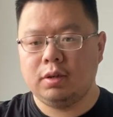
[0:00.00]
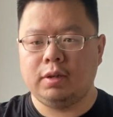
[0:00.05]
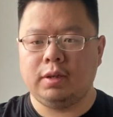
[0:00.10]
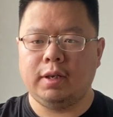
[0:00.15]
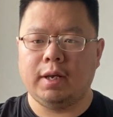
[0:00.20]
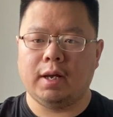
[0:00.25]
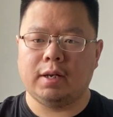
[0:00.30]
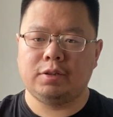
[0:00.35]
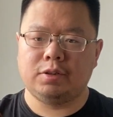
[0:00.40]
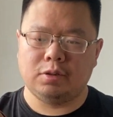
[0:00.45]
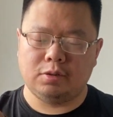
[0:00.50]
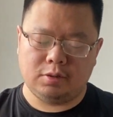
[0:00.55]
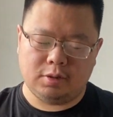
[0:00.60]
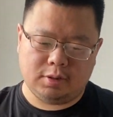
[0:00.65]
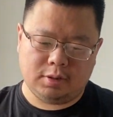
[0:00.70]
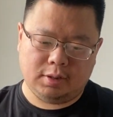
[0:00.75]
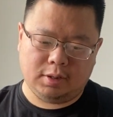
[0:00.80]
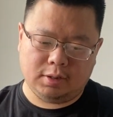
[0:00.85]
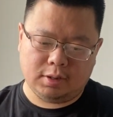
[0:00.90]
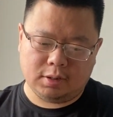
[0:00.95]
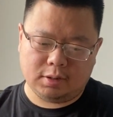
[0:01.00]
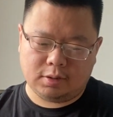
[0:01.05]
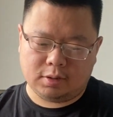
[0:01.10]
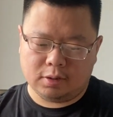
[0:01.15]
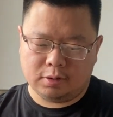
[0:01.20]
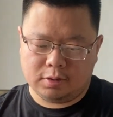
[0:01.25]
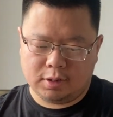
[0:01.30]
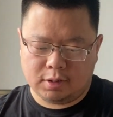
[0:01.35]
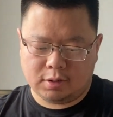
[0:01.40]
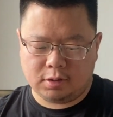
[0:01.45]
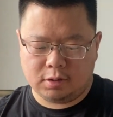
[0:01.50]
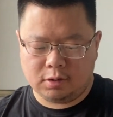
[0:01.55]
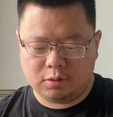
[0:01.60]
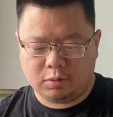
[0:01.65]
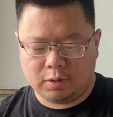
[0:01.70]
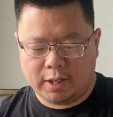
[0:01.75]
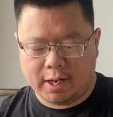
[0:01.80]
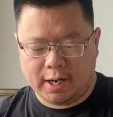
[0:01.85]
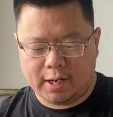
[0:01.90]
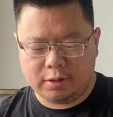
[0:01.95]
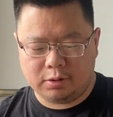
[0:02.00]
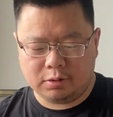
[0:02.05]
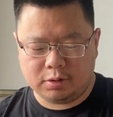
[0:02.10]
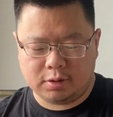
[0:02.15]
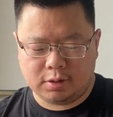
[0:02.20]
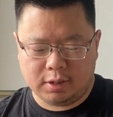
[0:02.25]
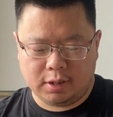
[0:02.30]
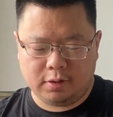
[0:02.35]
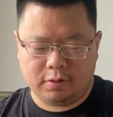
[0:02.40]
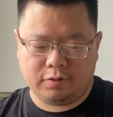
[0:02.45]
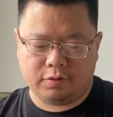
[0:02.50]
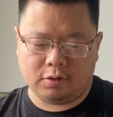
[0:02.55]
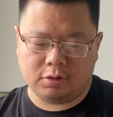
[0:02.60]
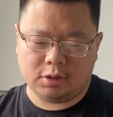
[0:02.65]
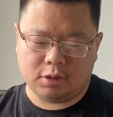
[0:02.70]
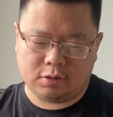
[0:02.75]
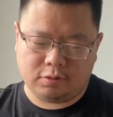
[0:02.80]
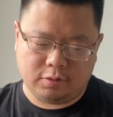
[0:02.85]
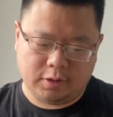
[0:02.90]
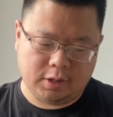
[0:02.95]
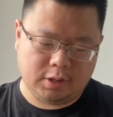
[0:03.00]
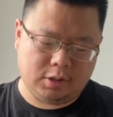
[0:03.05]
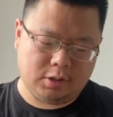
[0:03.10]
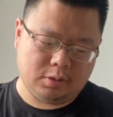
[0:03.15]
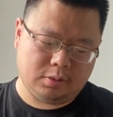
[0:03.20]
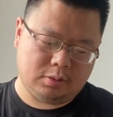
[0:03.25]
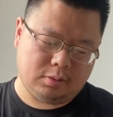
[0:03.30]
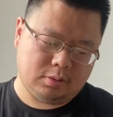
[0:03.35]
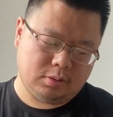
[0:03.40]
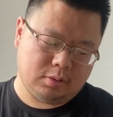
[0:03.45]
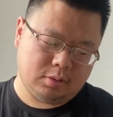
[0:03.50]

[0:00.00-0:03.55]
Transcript: Yeah, so this is what I had to say for this video.